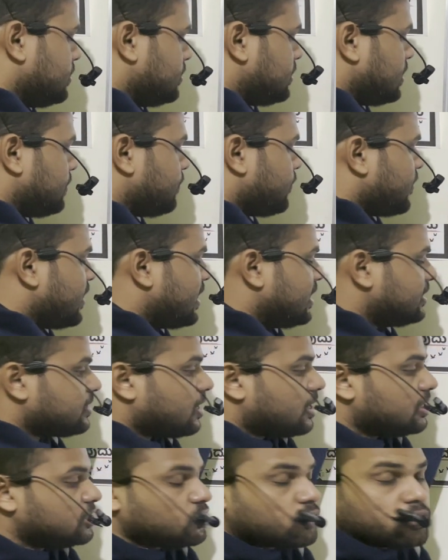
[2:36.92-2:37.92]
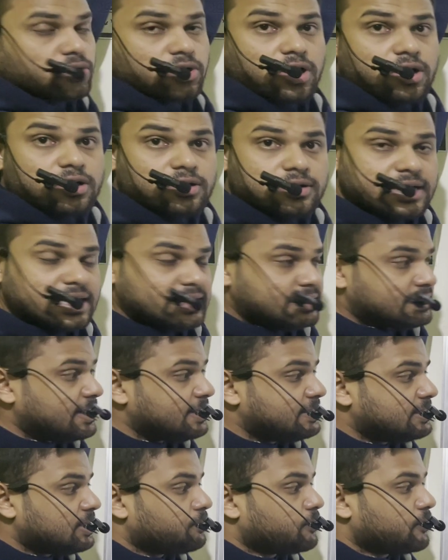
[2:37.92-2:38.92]
Subquery is also called
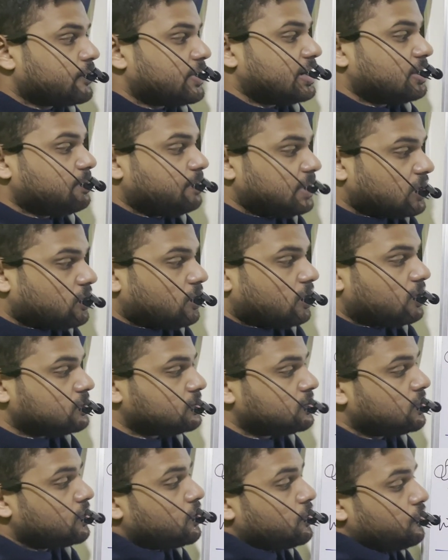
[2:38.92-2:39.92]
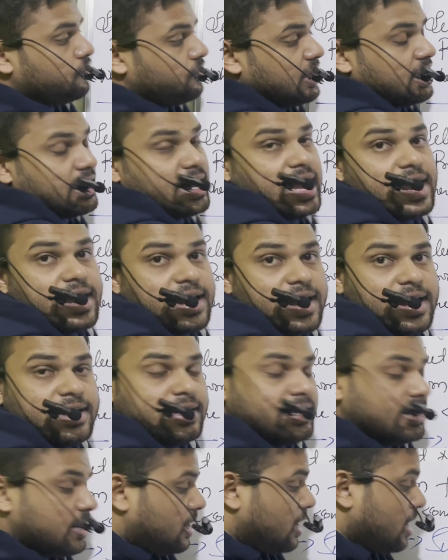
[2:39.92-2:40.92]
nested subquery because we can
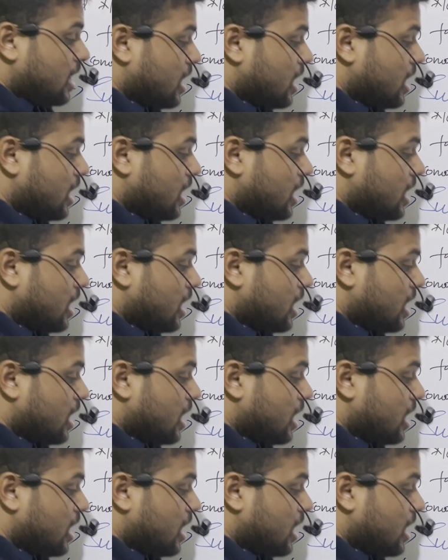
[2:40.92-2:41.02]
write